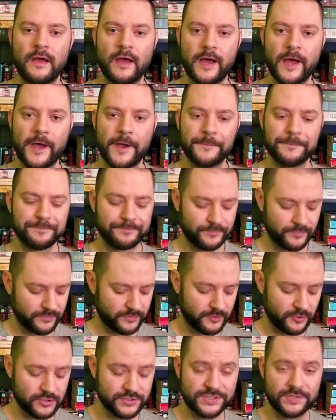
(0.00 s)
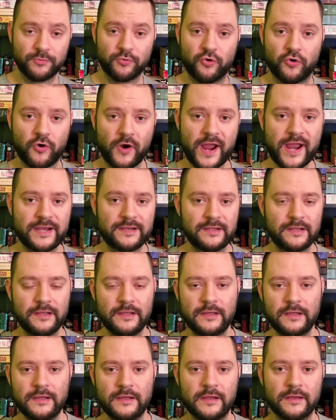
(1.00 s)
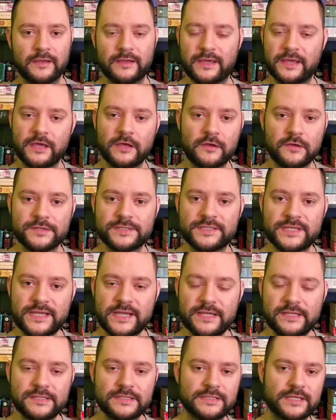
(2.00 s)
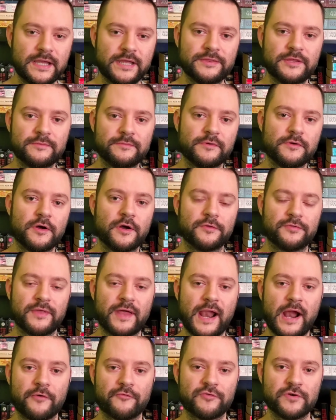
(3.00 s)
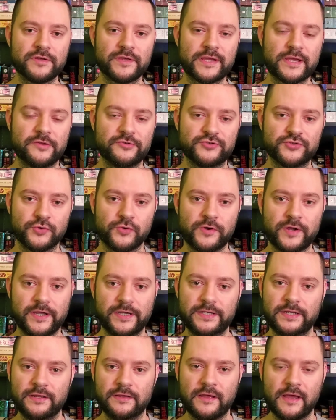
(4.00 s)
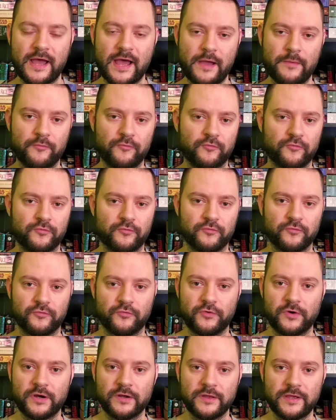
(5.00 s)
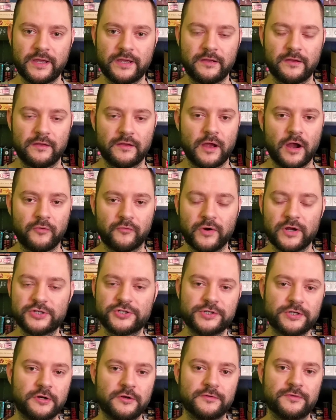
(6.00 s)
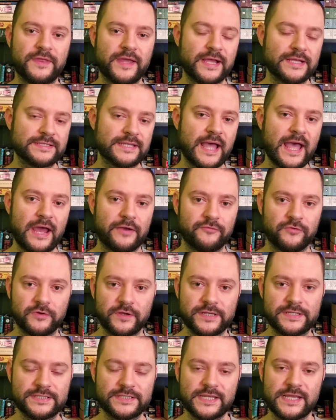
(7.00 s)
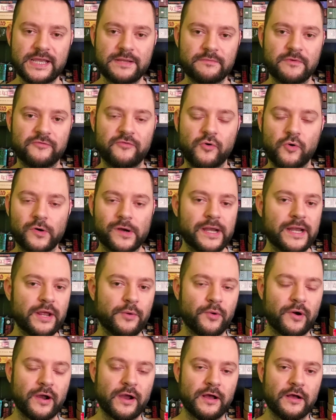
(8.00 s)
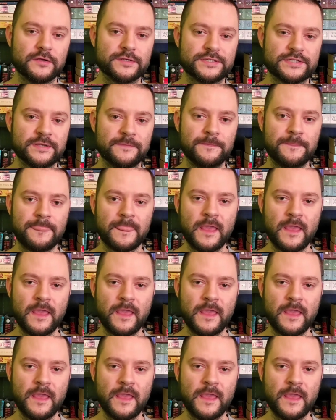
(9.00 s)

Um, there's some great kill scenes in the book that I really enjoyed. Um, really original things I hadn't really seen before anywhere else